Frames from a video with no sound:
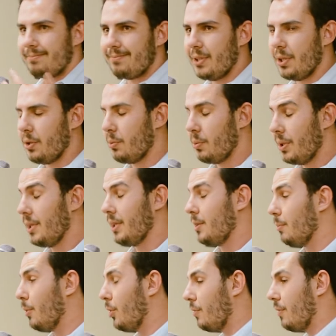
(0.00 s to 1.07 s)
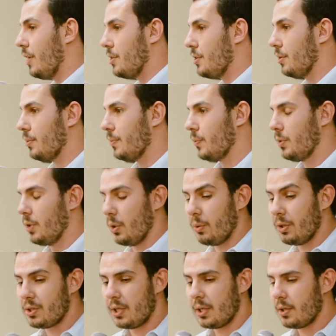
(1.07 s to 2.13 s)
really demotivate you.
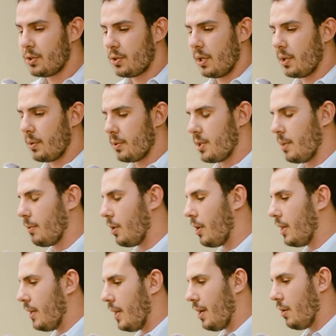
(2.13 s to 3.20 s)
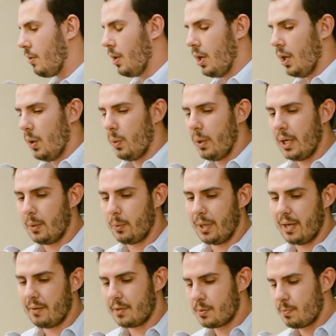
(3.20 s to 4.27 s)
We're struggling with something right now where we
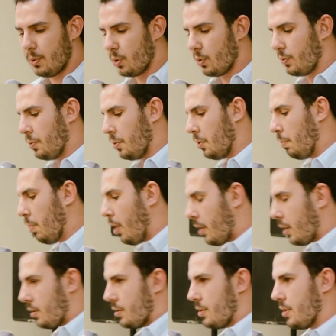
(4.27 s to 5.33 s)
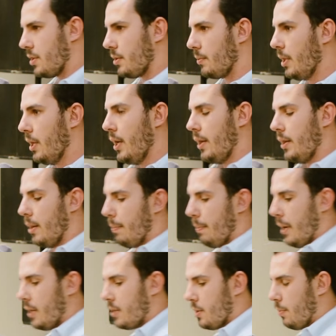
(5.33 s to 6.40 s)
have this beautiful particle system that
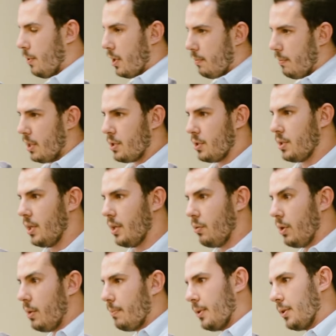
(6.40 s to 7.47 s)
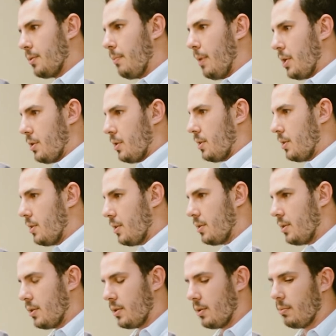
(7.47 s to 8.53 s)
breaks apart meshes and then rebuilds meshes into the
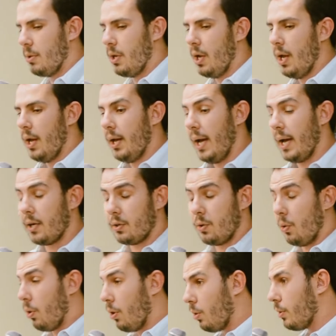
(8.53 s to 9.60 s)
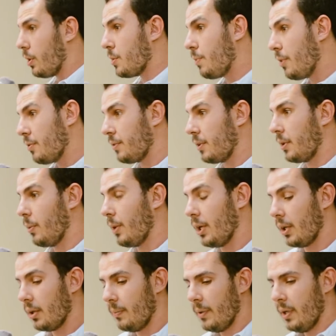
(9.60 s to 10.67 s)
system, and it all works perfectly
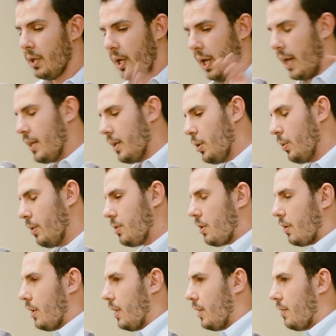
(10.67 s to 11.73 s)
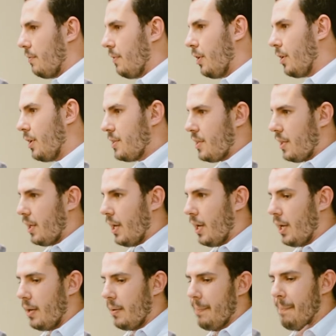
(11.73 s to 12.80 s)
well. And then you integrate the VR SDK,
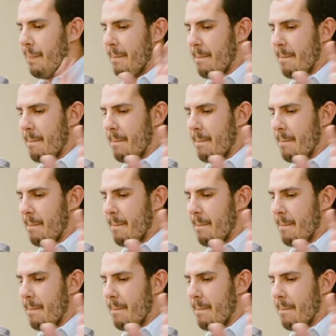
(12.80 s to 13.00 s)
it